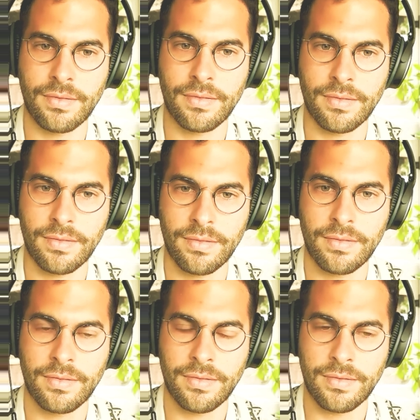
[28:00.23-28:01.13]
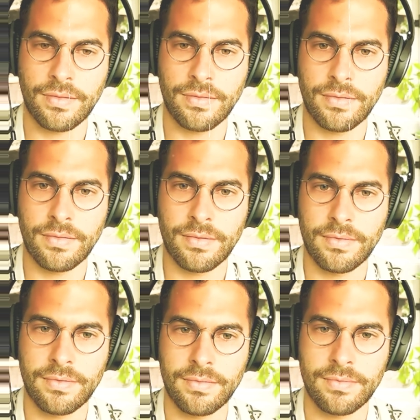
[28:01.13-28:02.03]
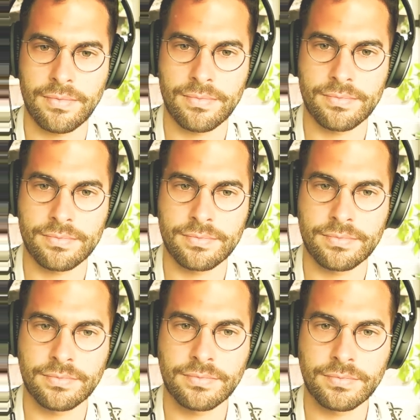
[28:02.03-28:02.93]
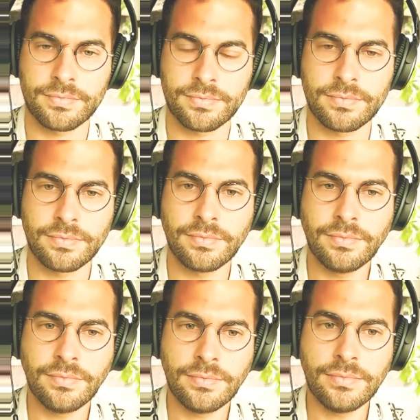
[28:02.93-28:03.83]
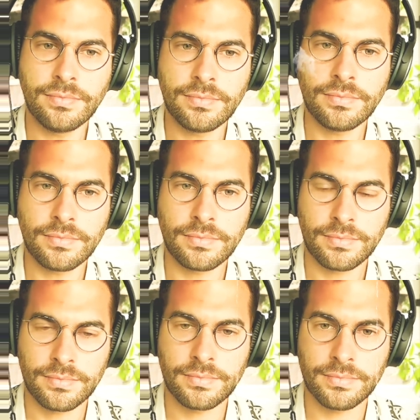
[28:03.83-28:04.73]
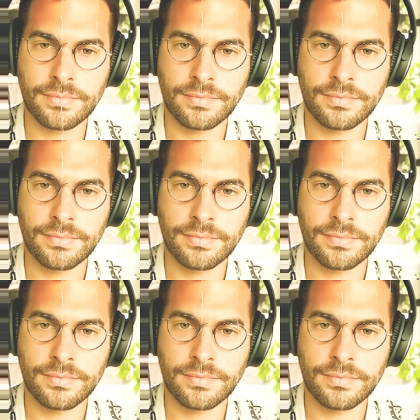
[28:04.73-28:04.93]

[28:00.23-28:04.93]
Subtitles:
[no speech]